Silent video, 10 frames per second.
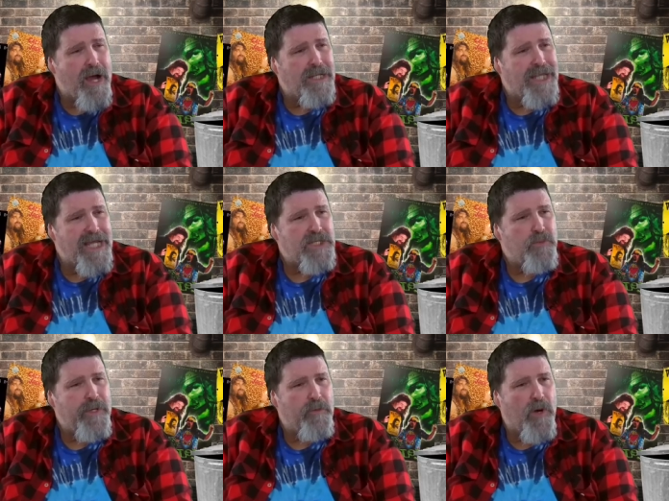unless
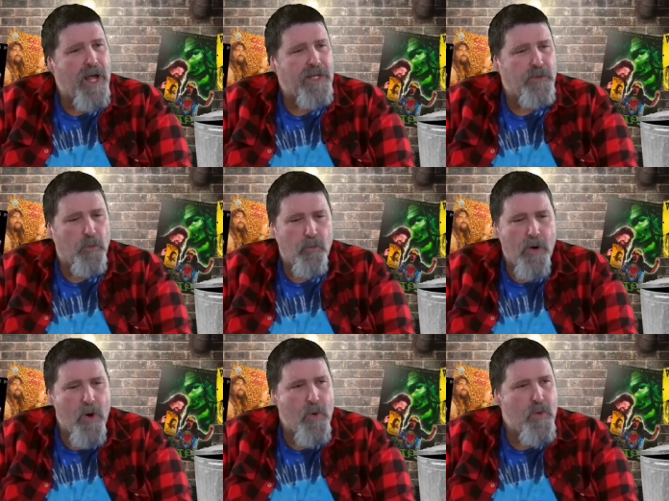we were on the
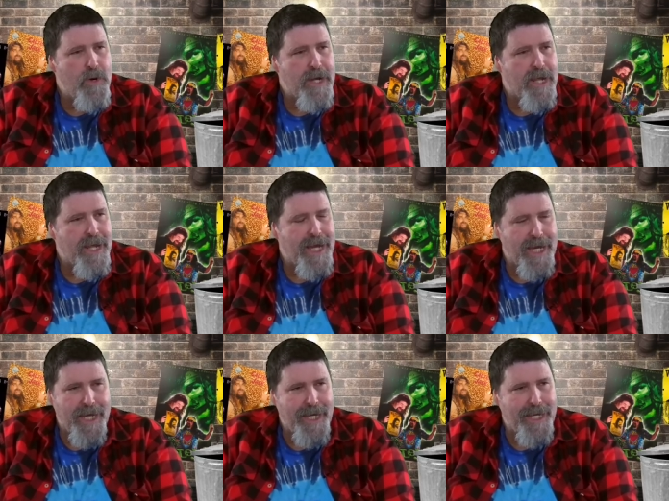road eh,